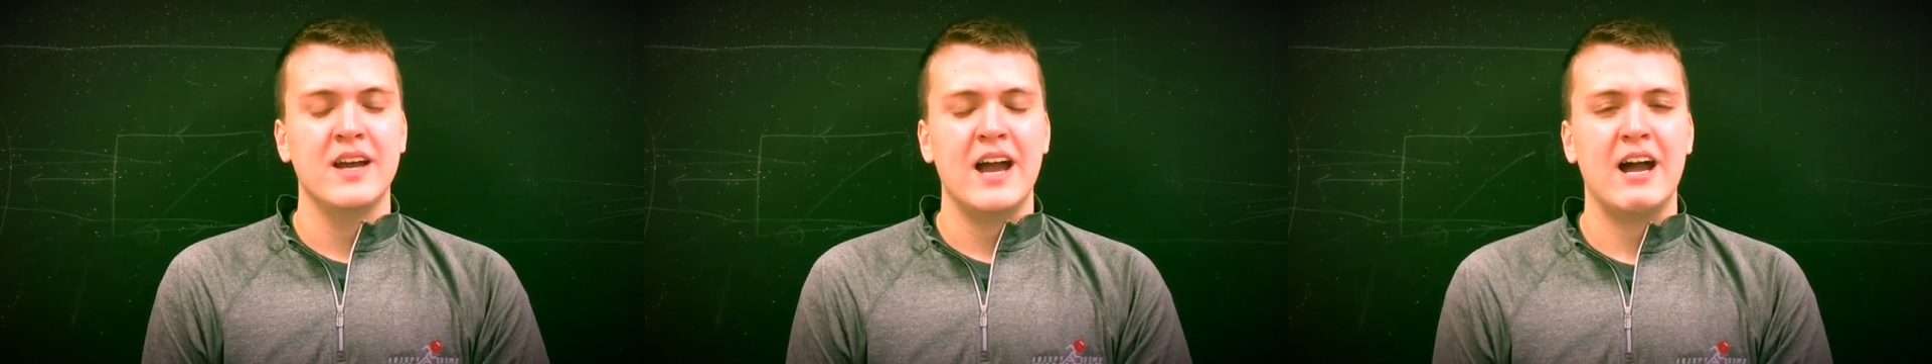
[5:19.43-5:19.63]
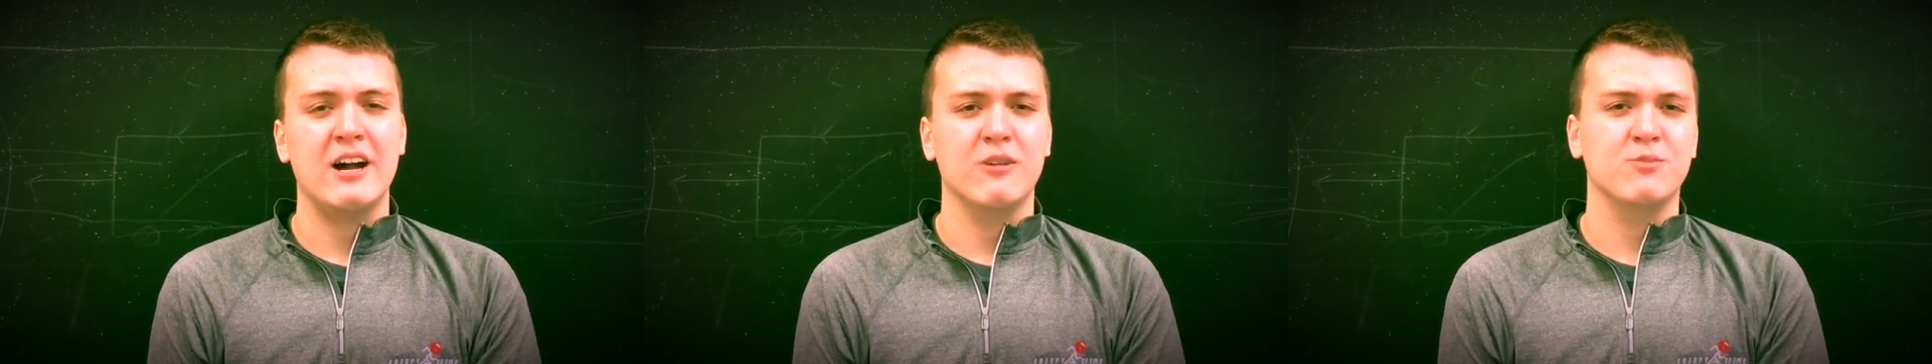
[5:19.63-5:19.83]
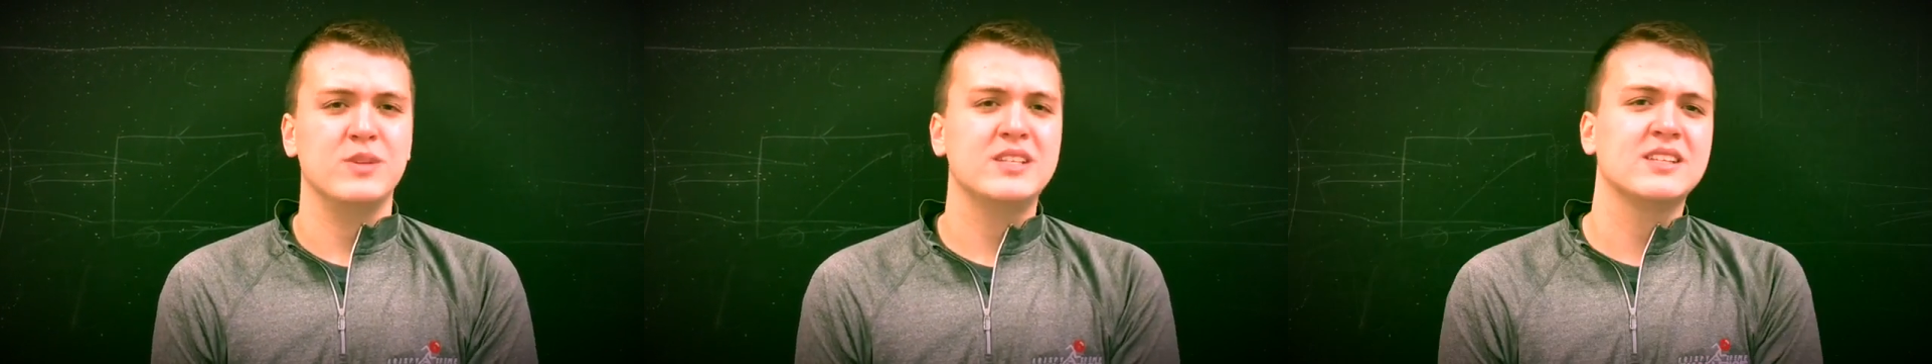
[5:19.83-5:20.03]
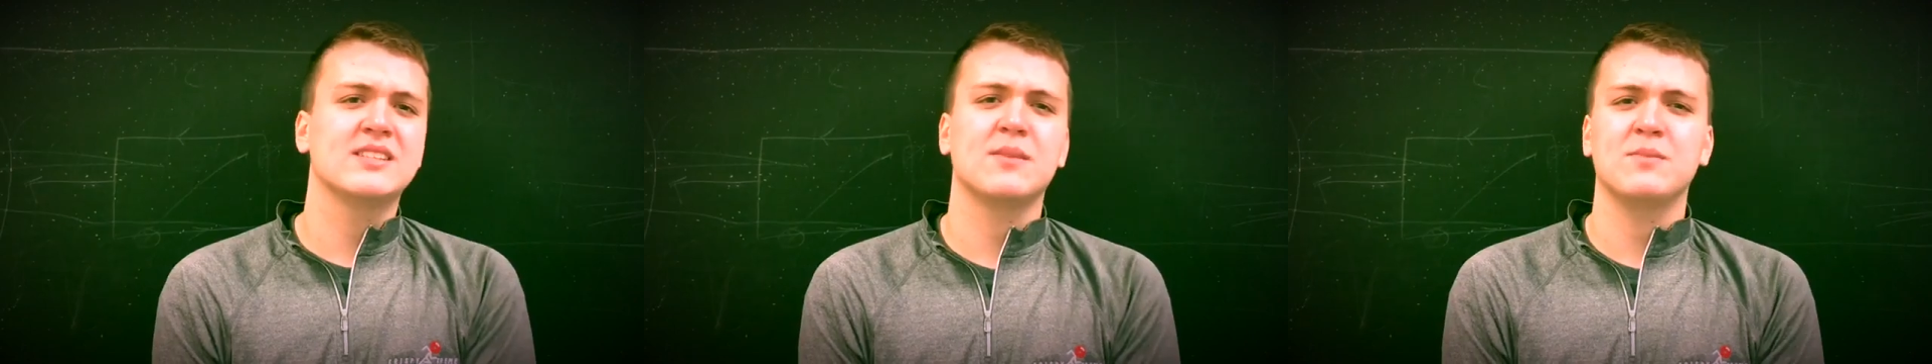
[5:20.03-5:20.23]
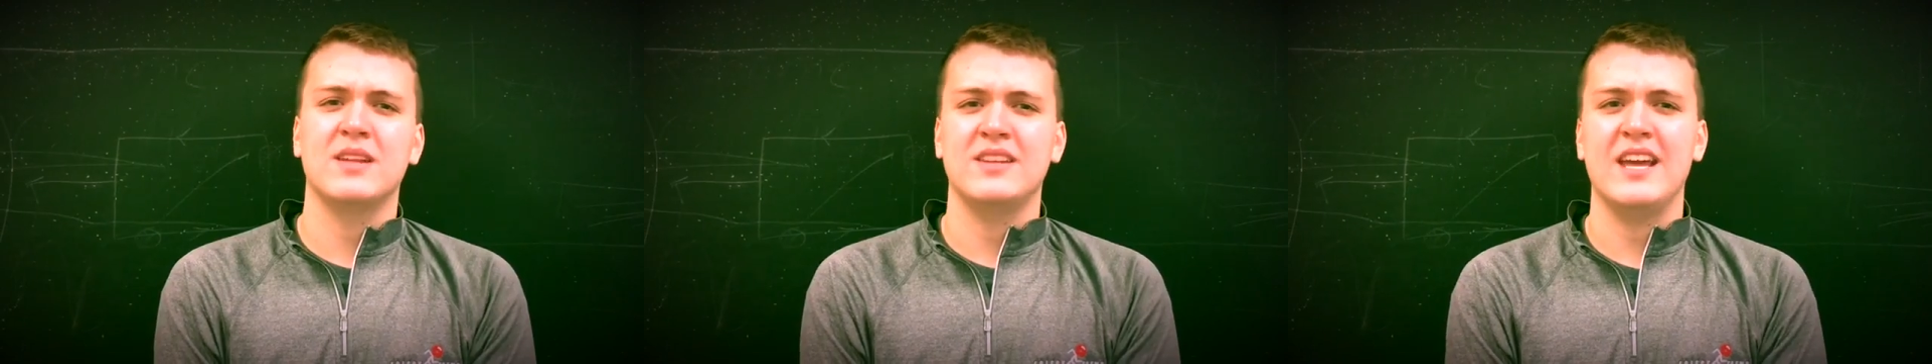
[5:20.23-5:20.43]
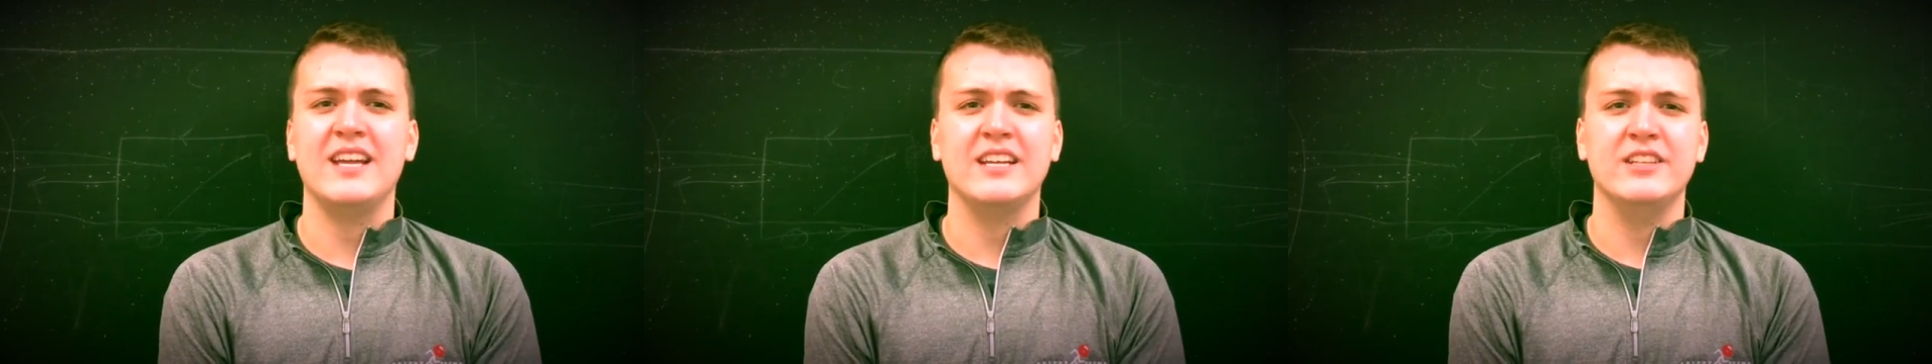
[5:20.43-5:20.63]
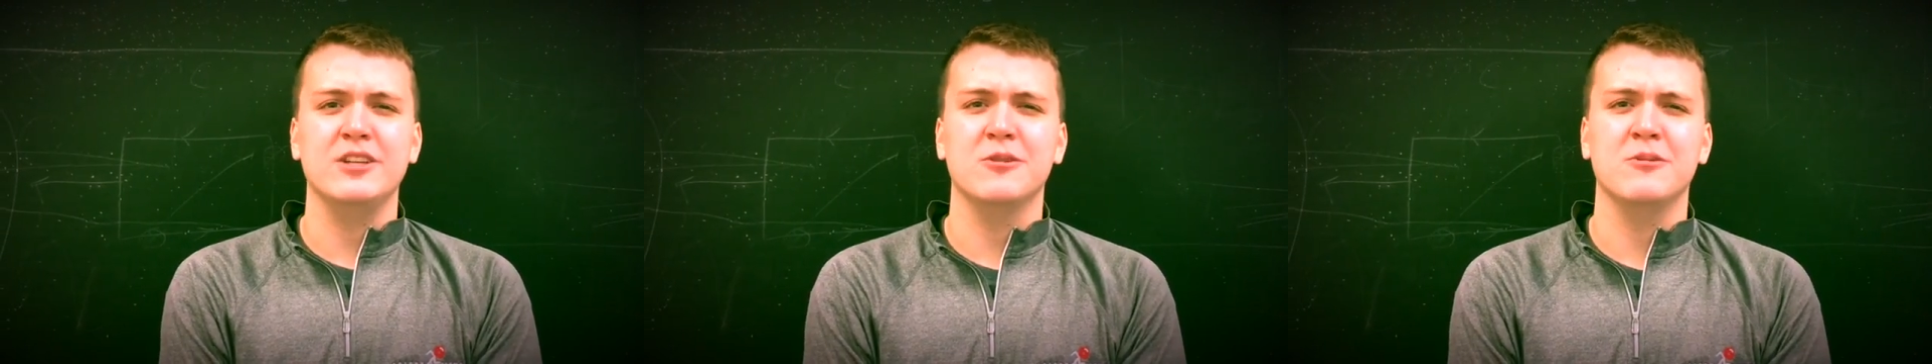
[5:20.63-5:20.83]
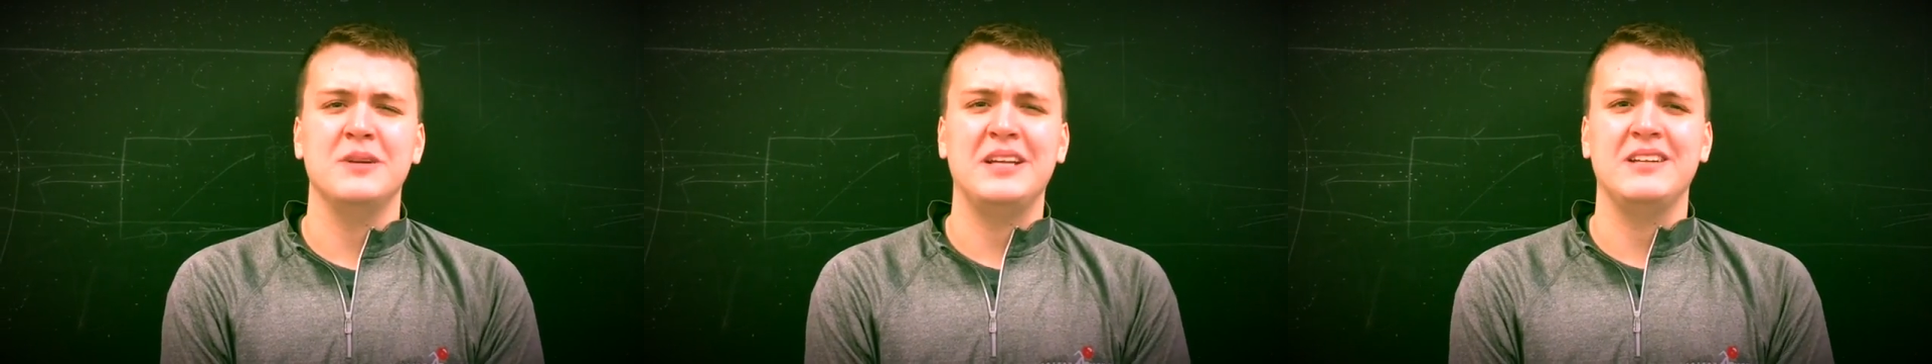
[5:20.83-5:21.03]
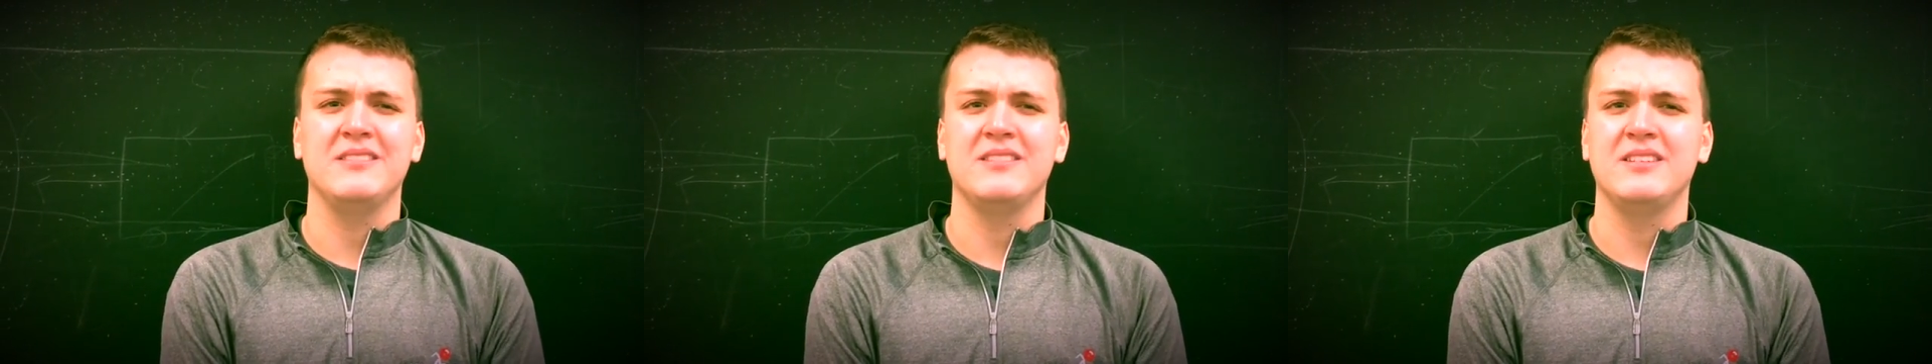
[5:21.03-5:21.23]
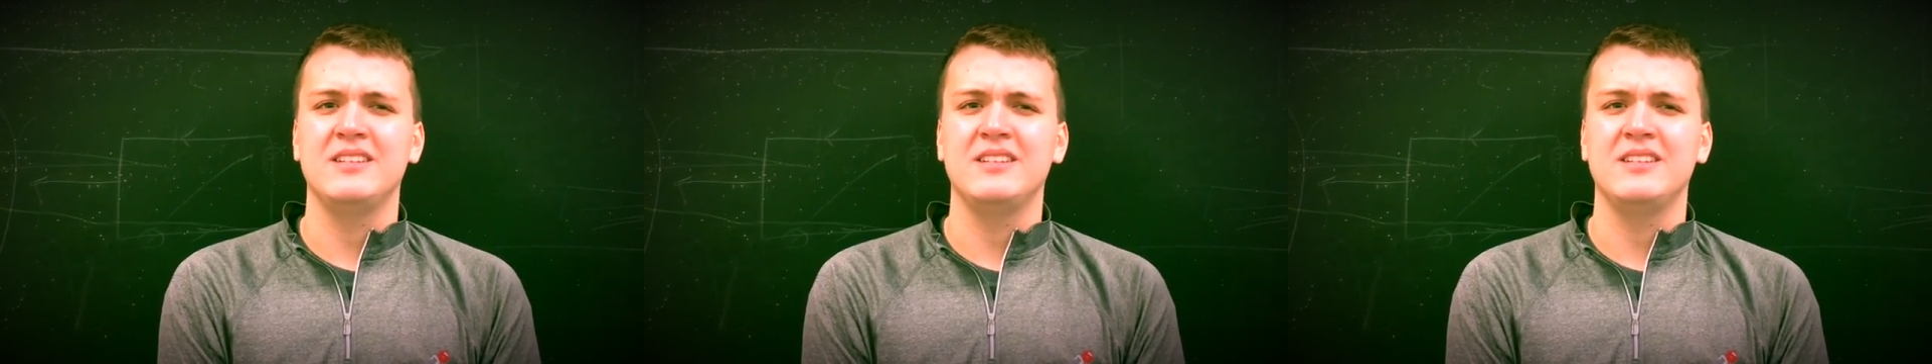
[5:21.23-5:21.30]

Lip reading: how this is something that they can do, and we